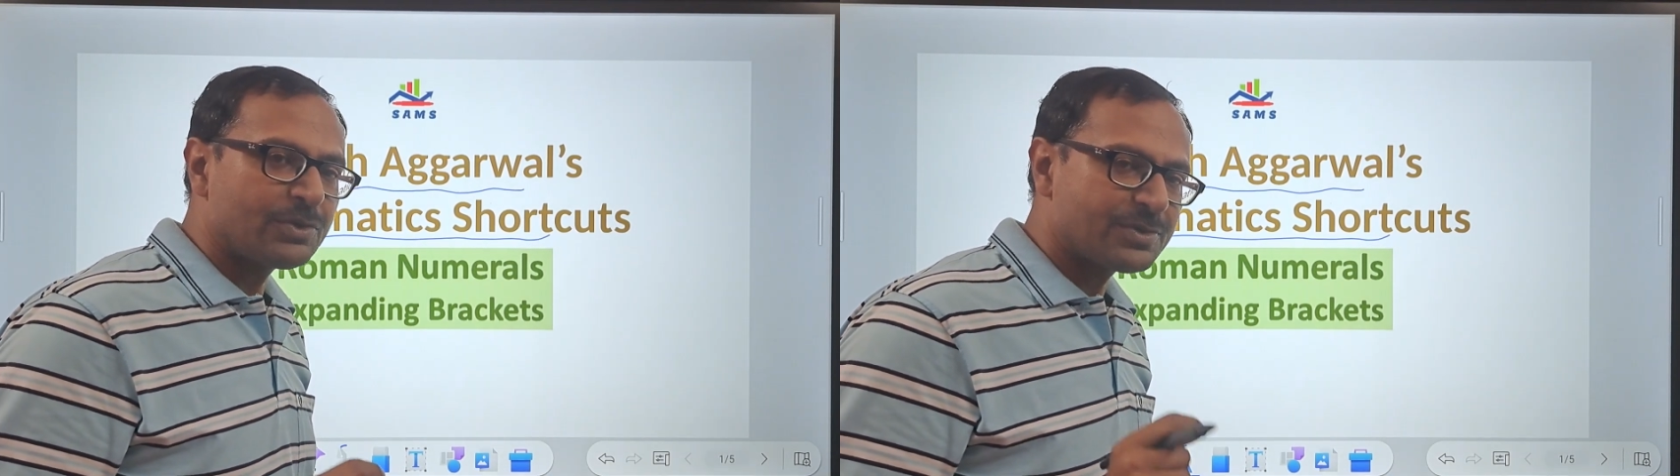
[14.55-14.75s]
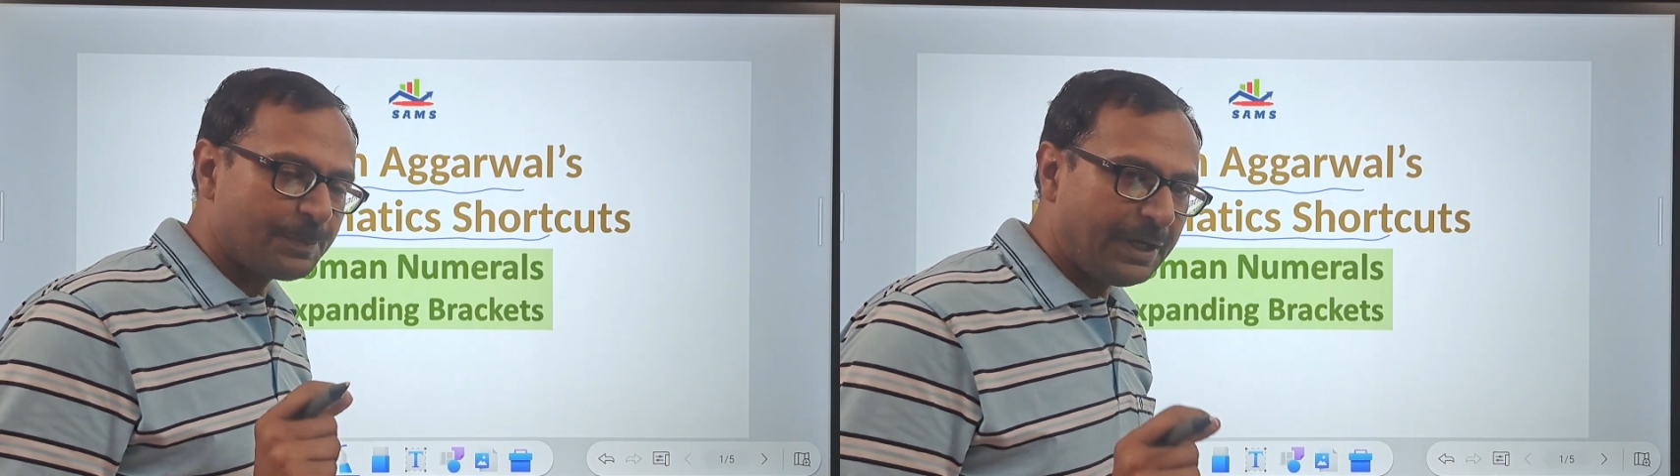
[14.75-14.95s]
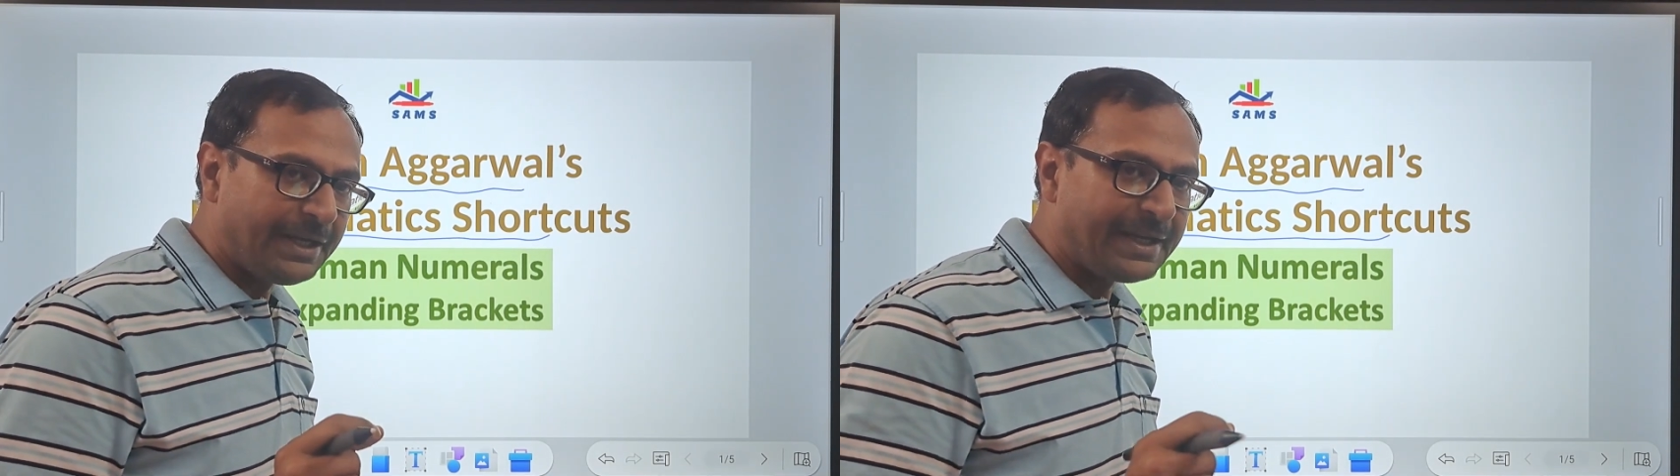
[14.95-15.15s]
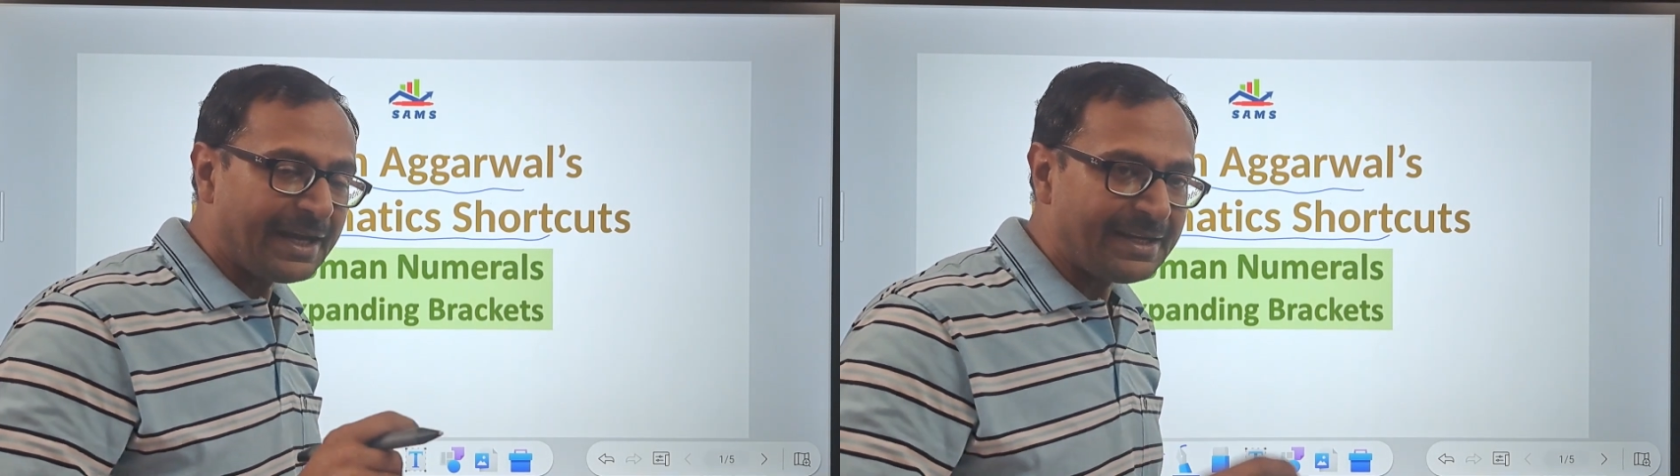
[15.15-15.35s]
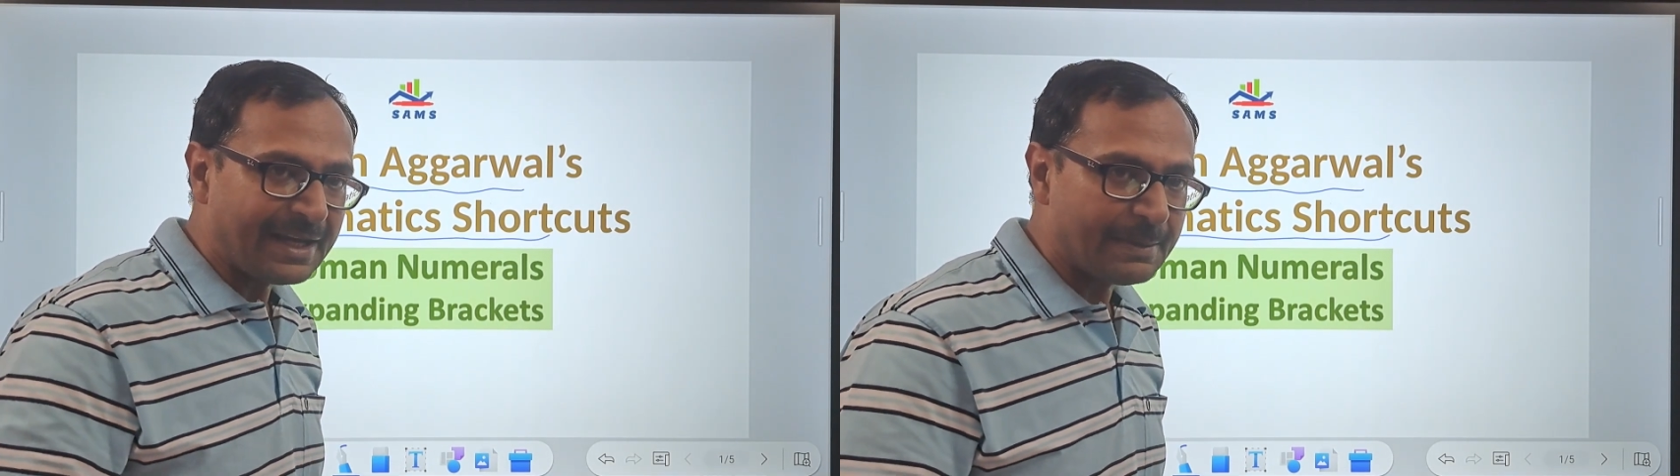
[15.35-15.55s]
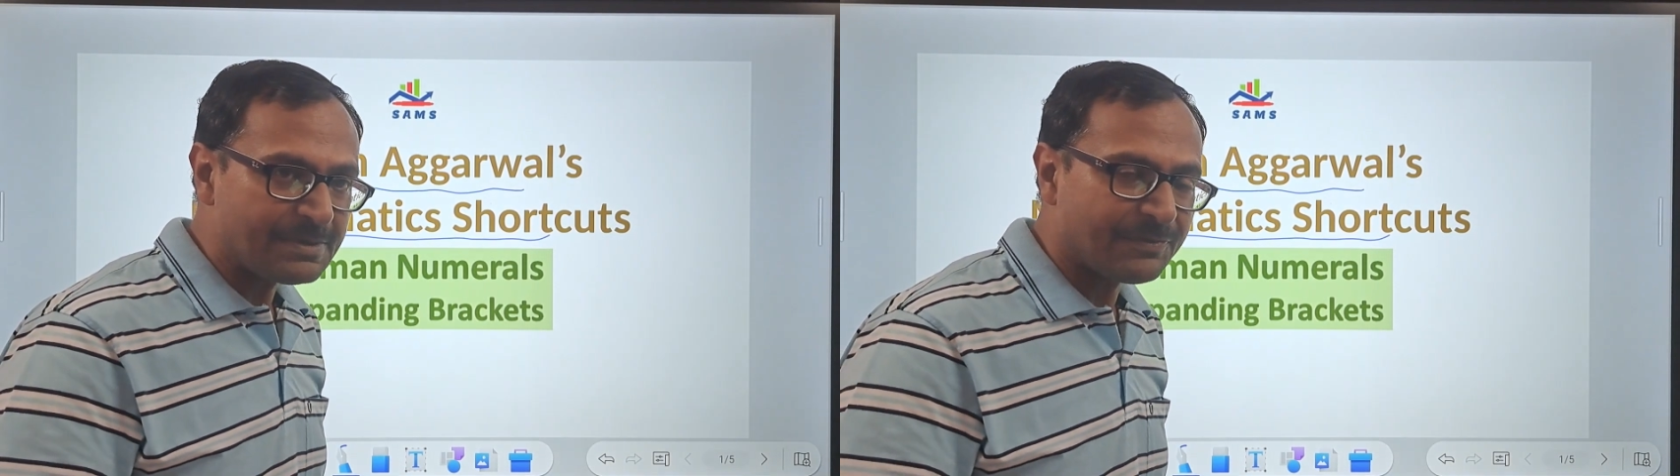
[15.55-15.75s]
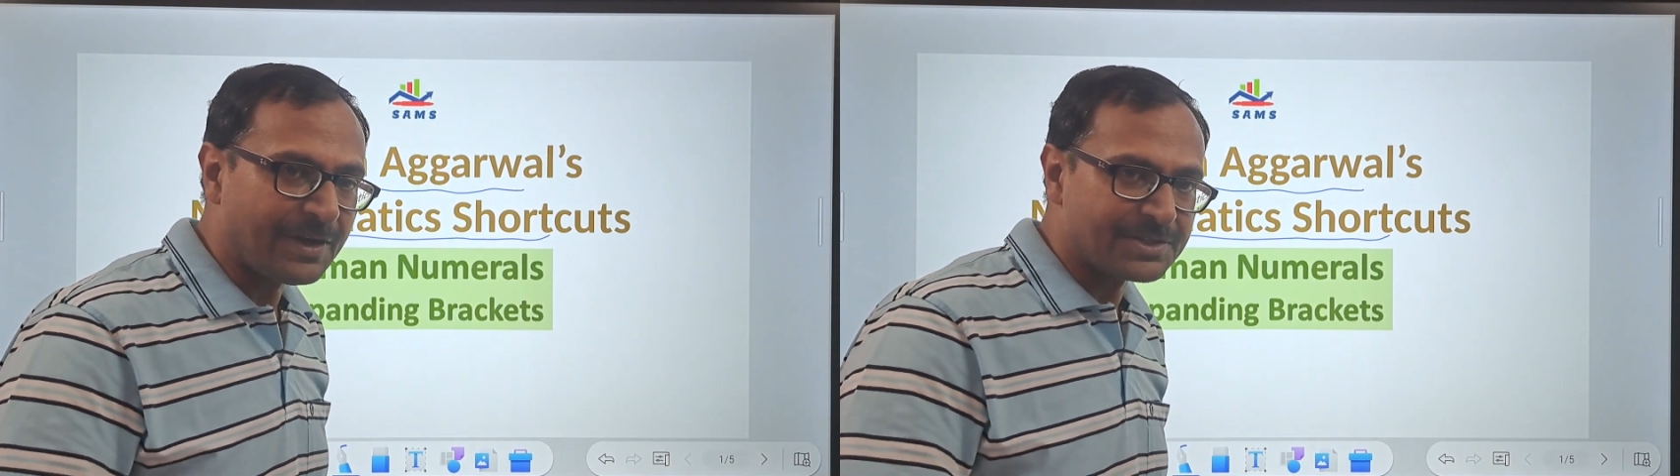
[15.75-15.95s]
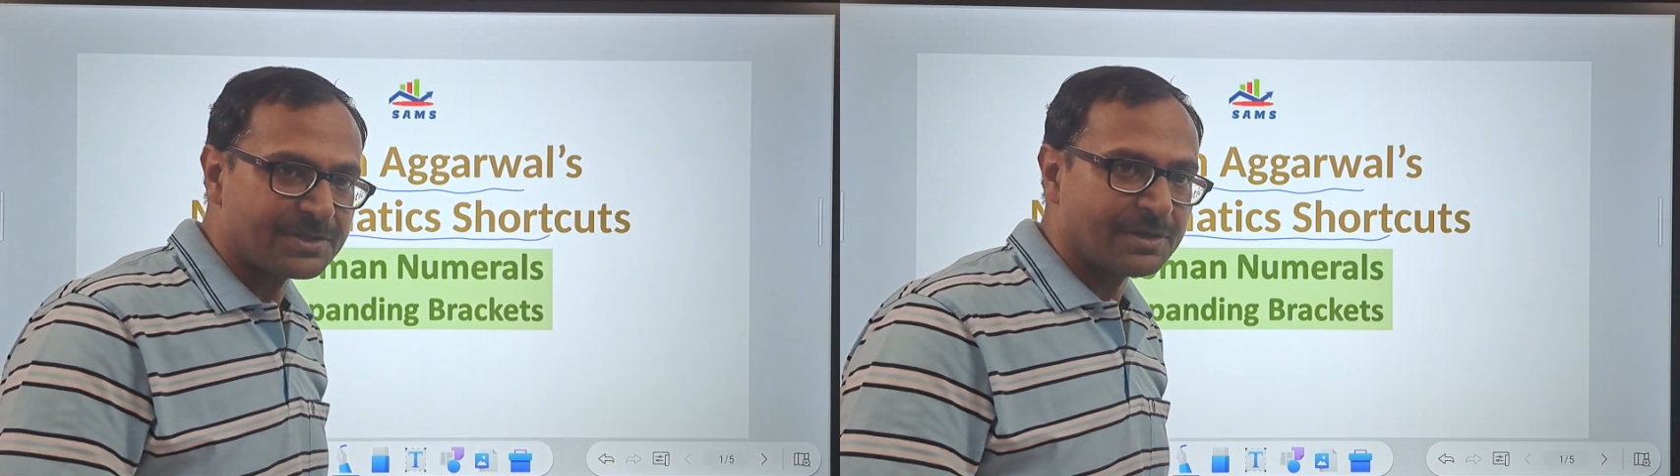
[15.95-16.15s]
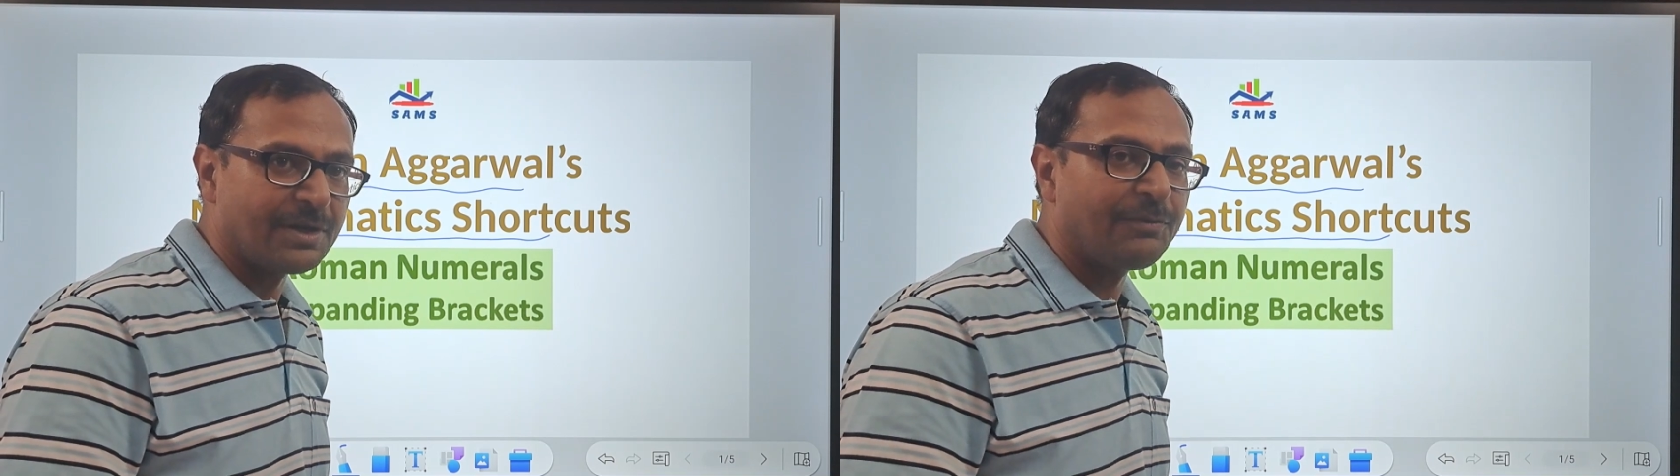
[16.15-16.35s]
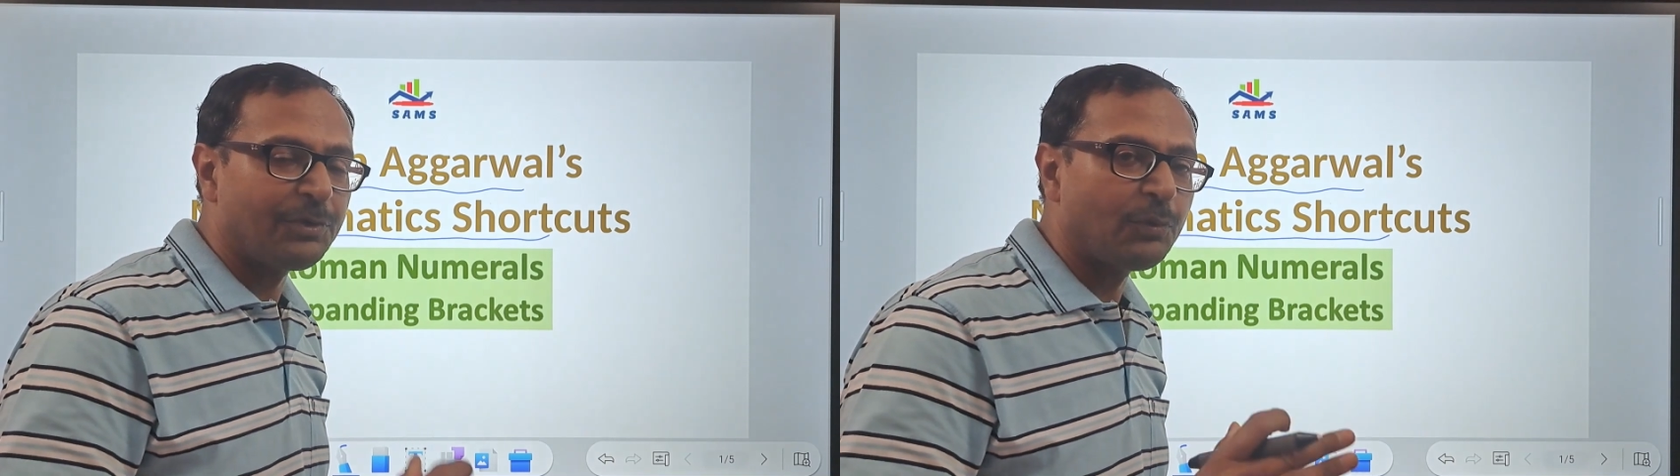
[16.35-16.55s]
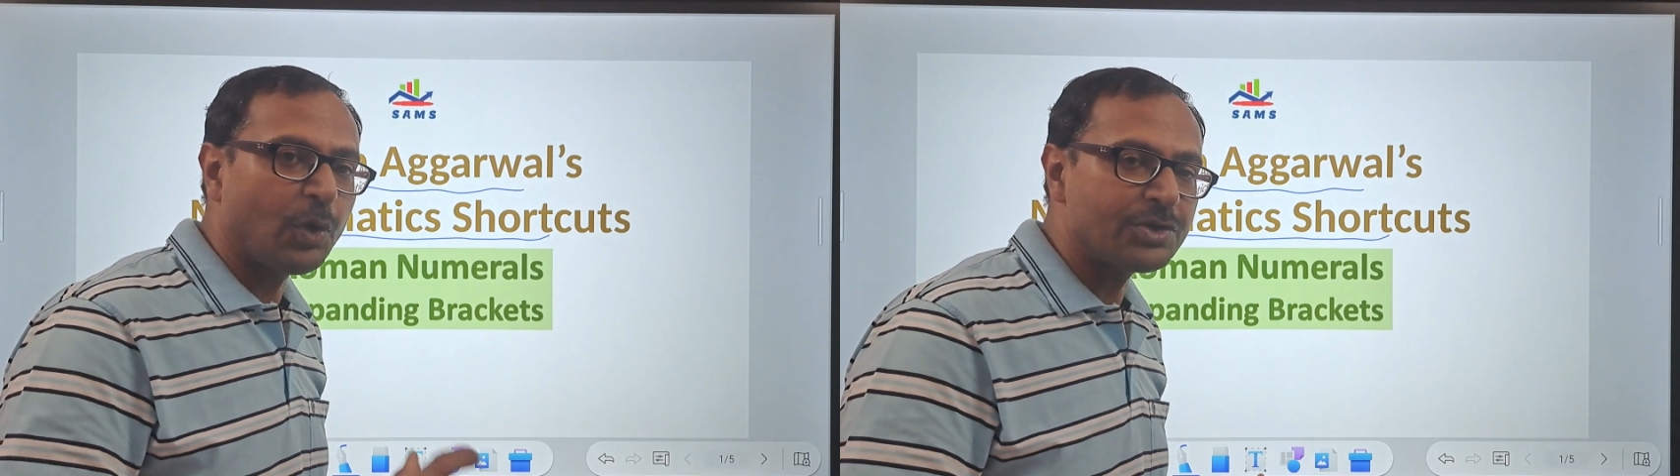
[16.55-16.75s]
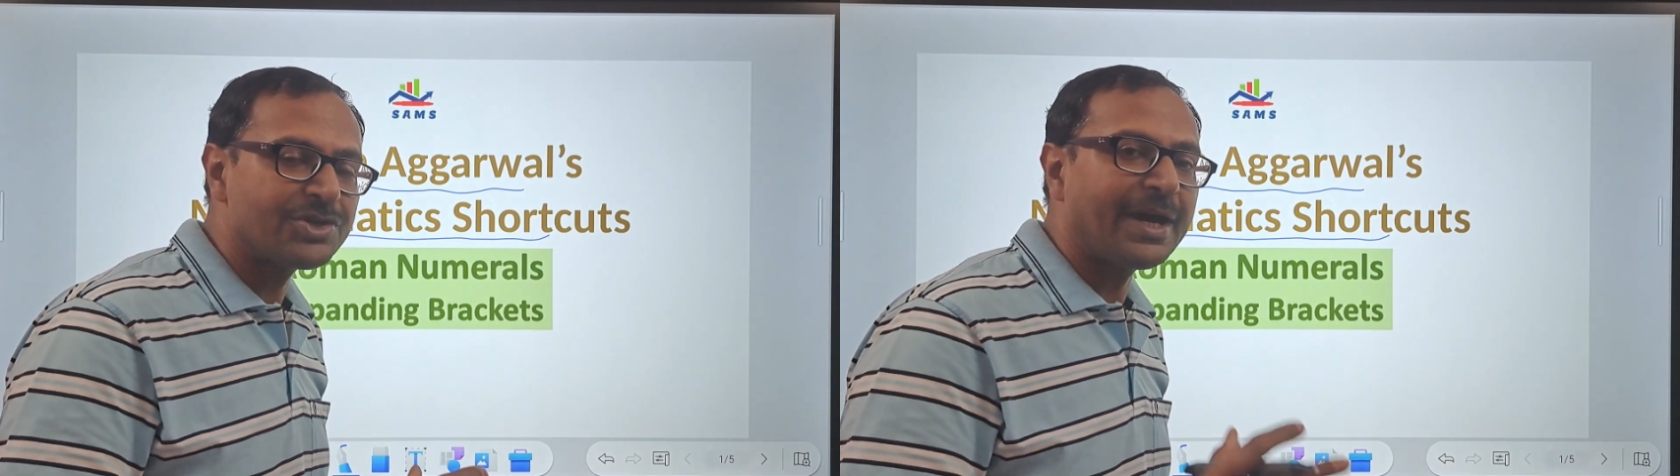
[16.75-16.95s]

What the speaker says: speed 10 times faster if you watch